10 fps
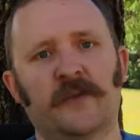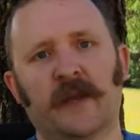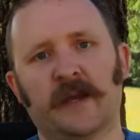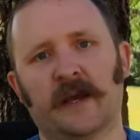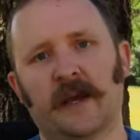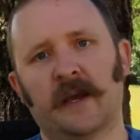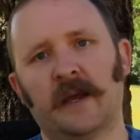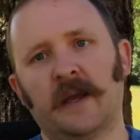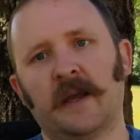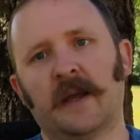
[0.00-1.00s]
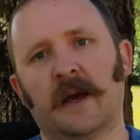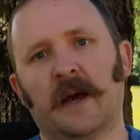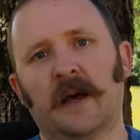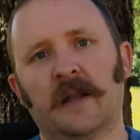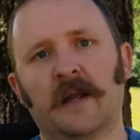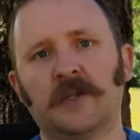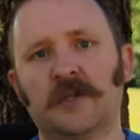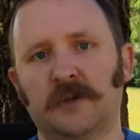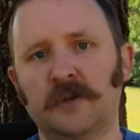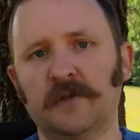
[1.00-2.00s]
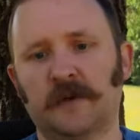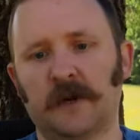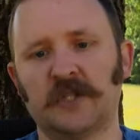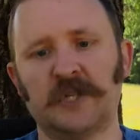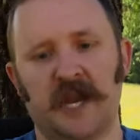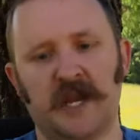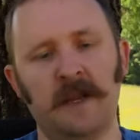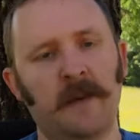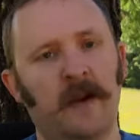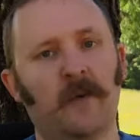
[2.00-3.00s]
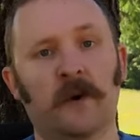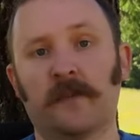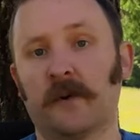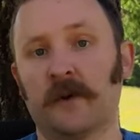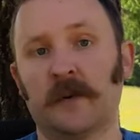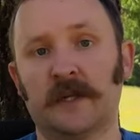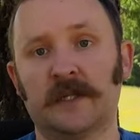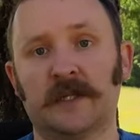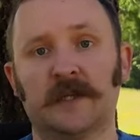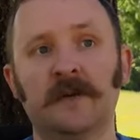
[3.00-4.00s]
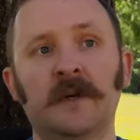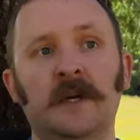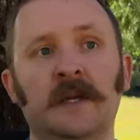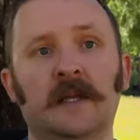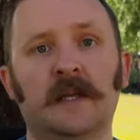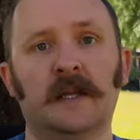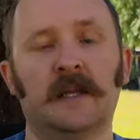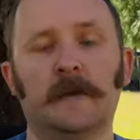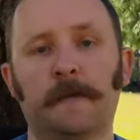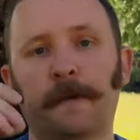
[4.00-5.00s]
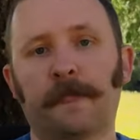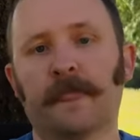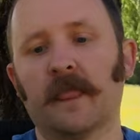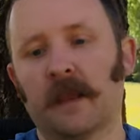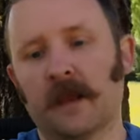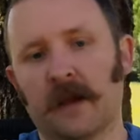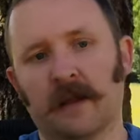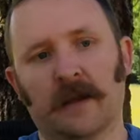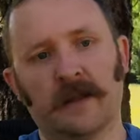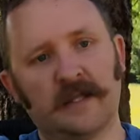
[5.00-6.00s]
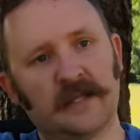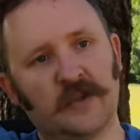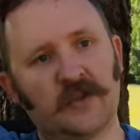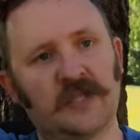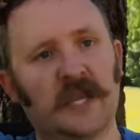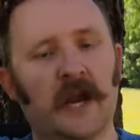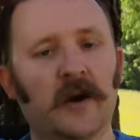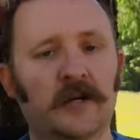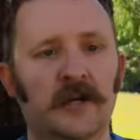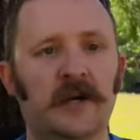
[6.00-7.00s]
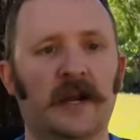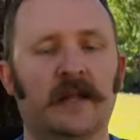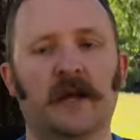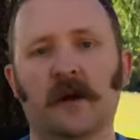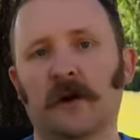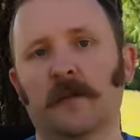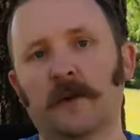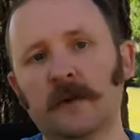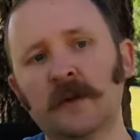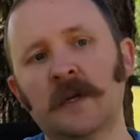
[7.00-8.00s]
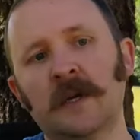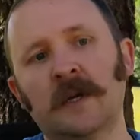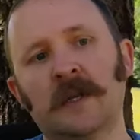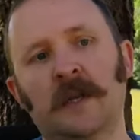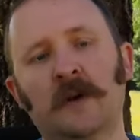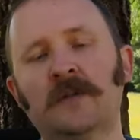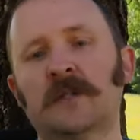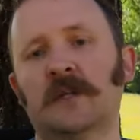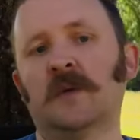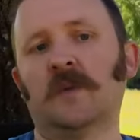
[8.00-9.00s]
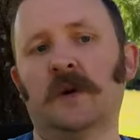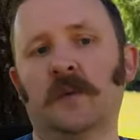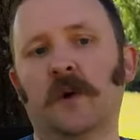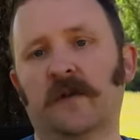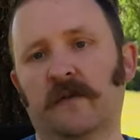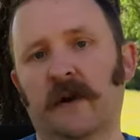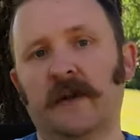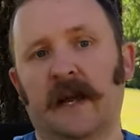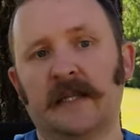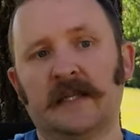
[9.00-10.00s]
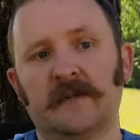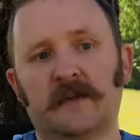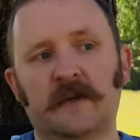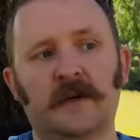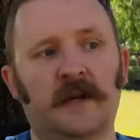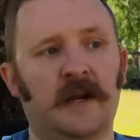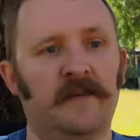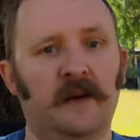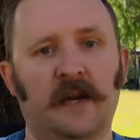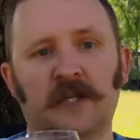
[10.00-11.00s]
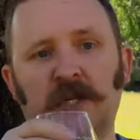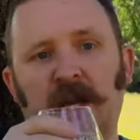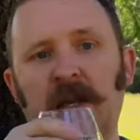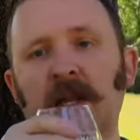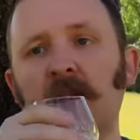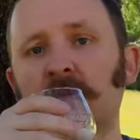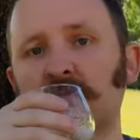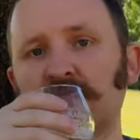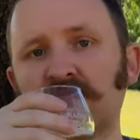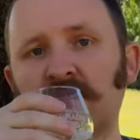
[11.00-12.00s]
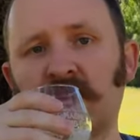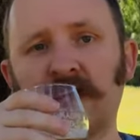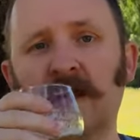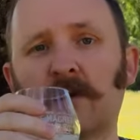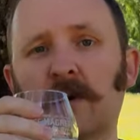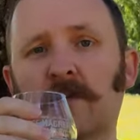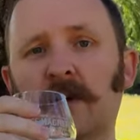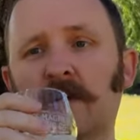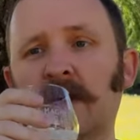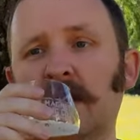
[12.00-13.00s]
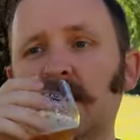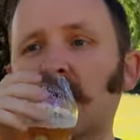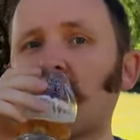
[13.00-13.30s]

with like a, a juice for a shandy might work pretty well too. The kind of the, the citrus character and the herbal notes would work very nicely for kind of a, a shandy. I think that'd work pretty well.